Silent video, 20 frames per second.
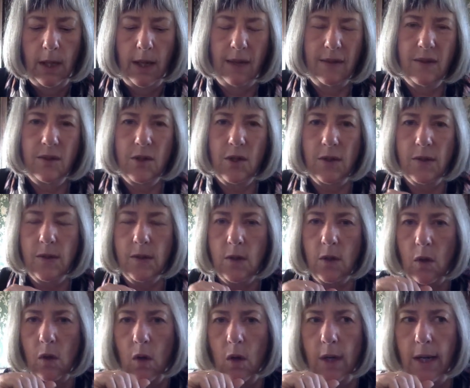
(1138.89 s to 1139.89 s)
It's
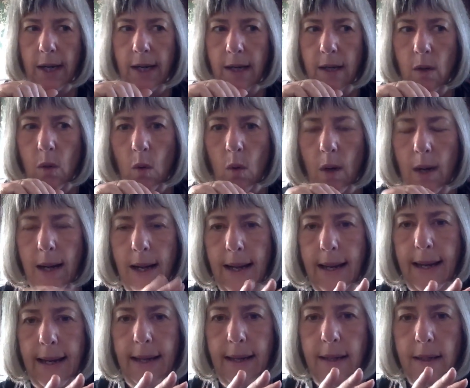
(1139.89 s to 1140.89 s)
just, in a
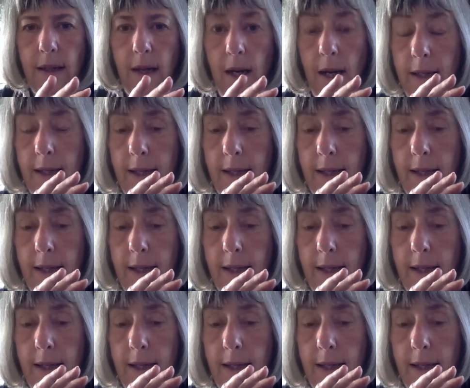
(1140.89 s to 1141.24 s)
way, I